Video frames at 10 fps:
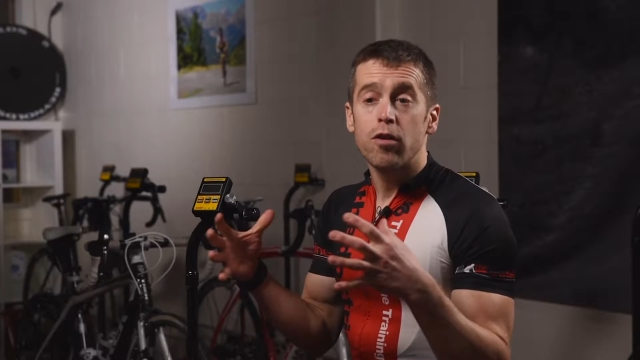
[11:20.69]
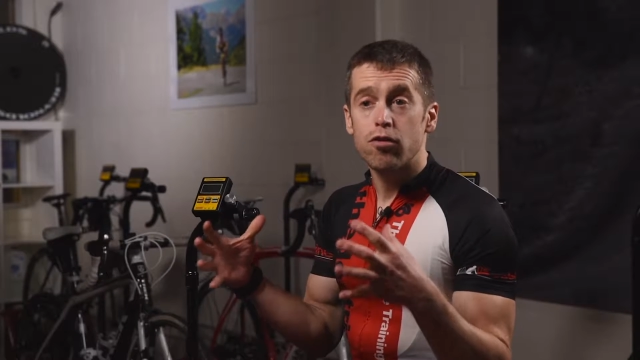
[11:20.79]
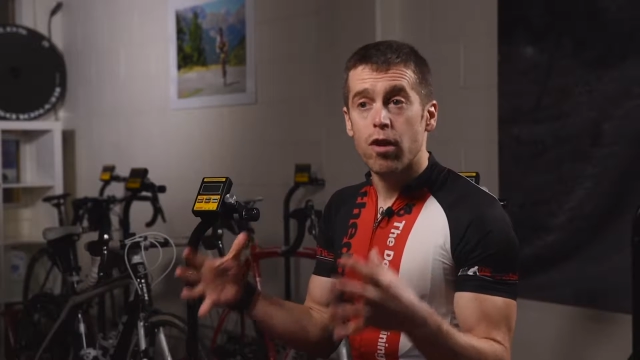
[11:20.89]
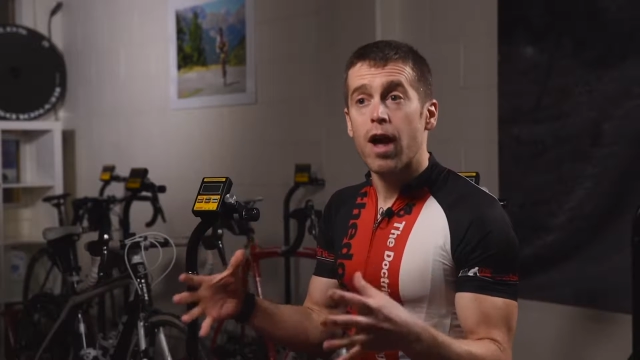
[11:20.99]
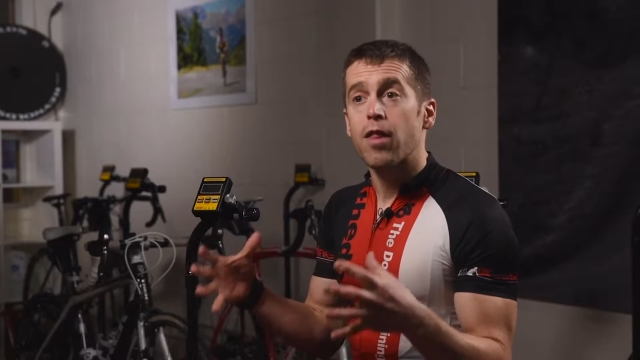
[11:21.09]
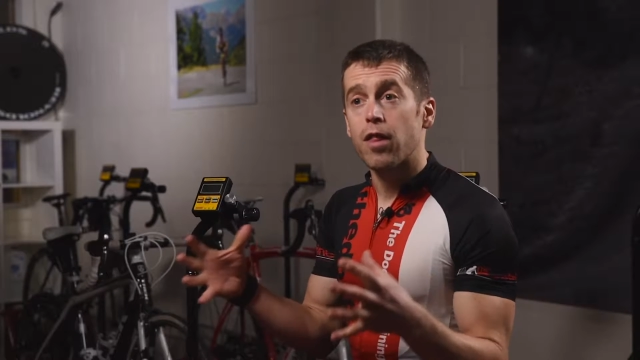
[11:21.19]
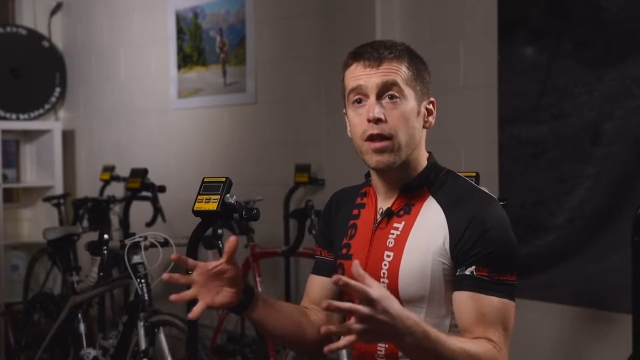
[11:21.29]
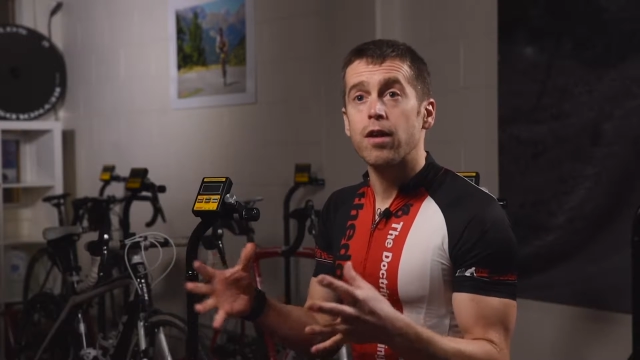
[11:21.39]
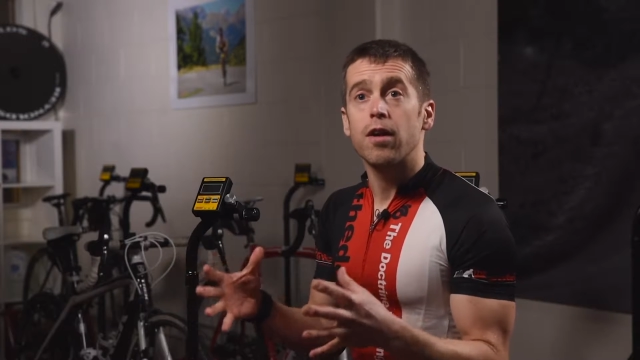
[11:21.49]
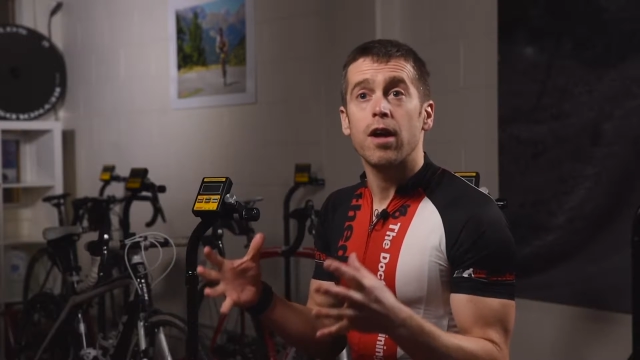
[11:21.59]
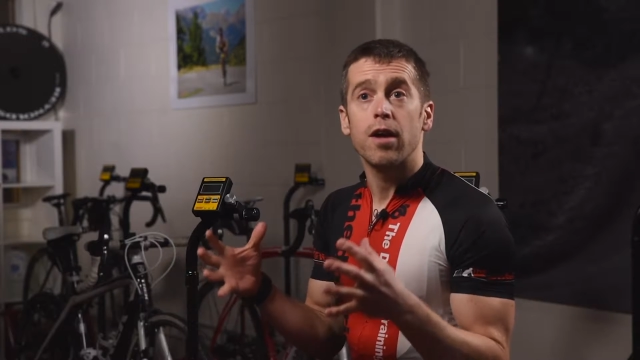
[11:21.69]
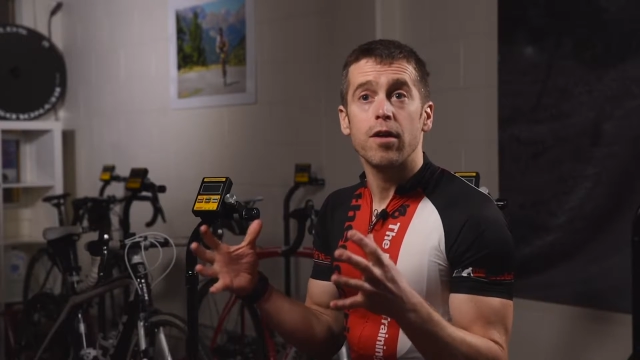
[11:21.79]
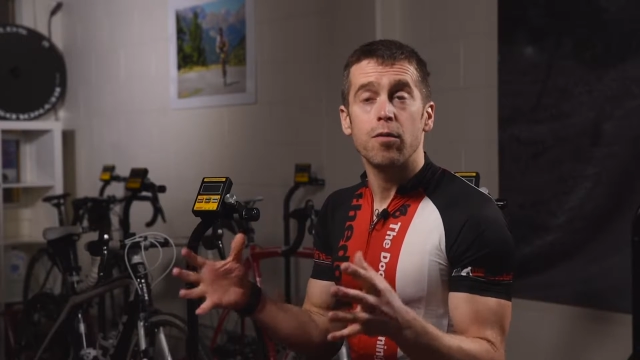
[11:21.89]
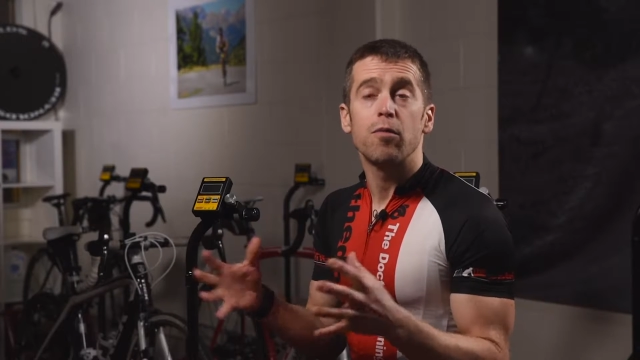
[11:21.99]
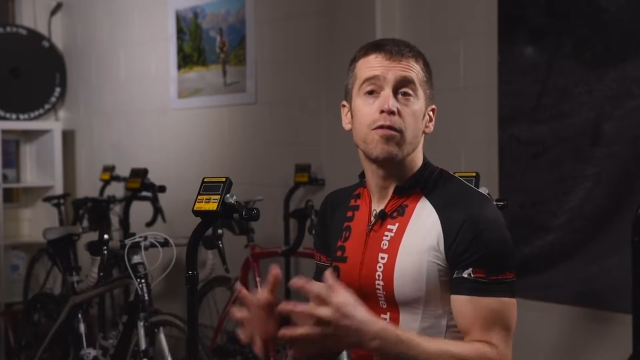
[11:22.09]
triathlete
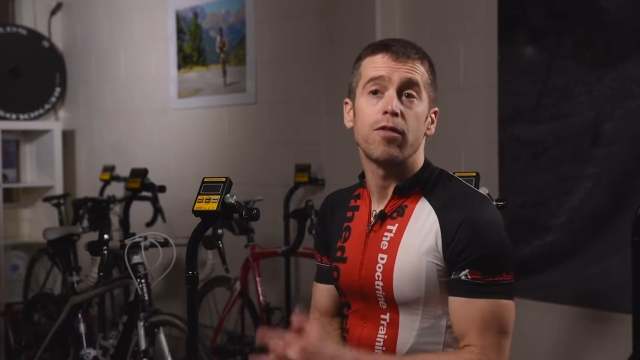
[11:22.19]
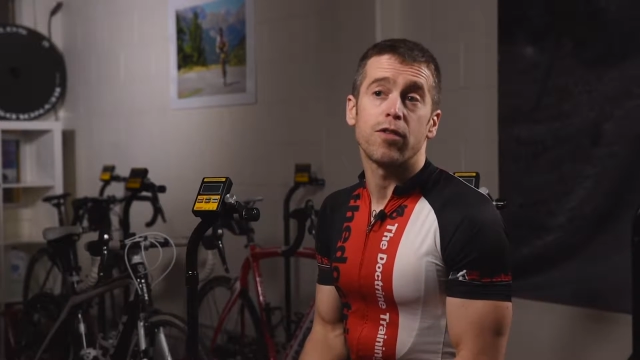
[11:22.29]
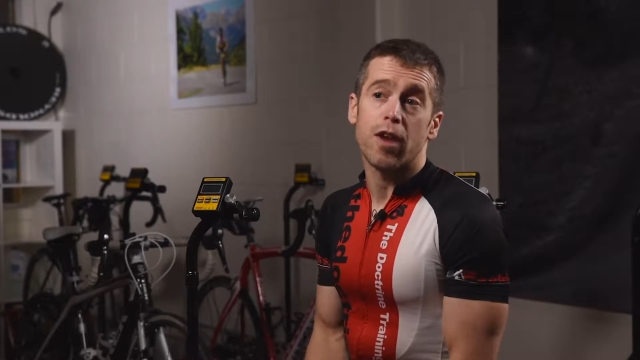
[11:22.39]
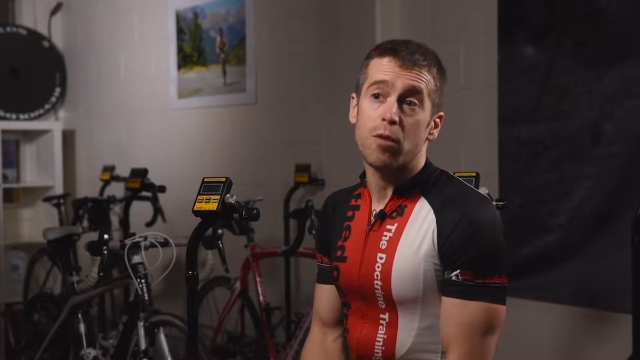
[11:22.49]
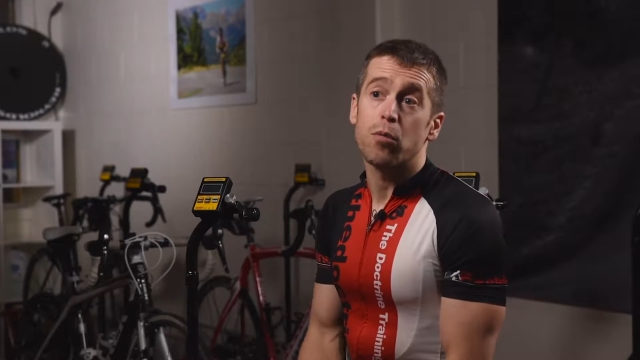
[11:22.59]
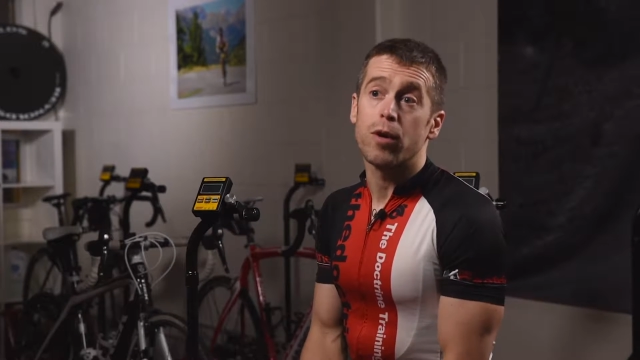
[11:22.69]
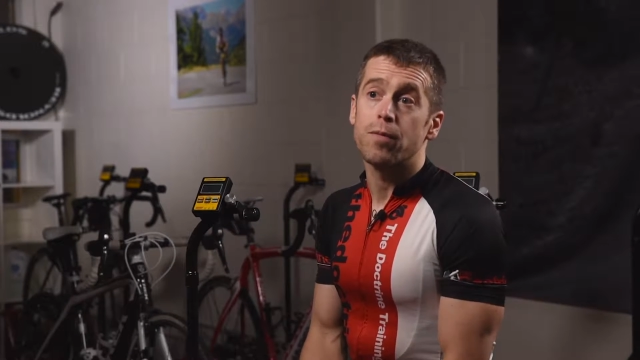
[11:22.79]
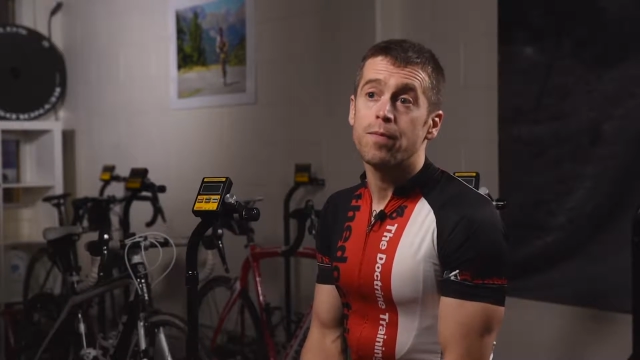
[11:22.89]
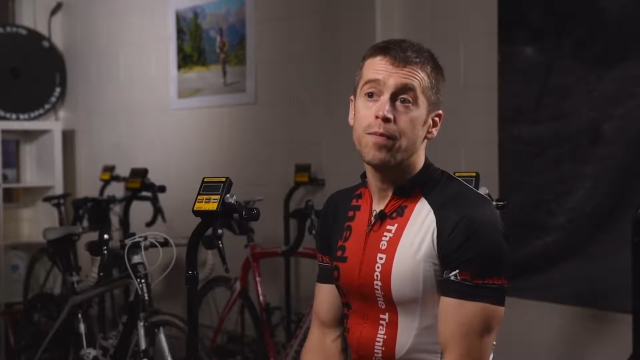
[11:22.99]
standpoint.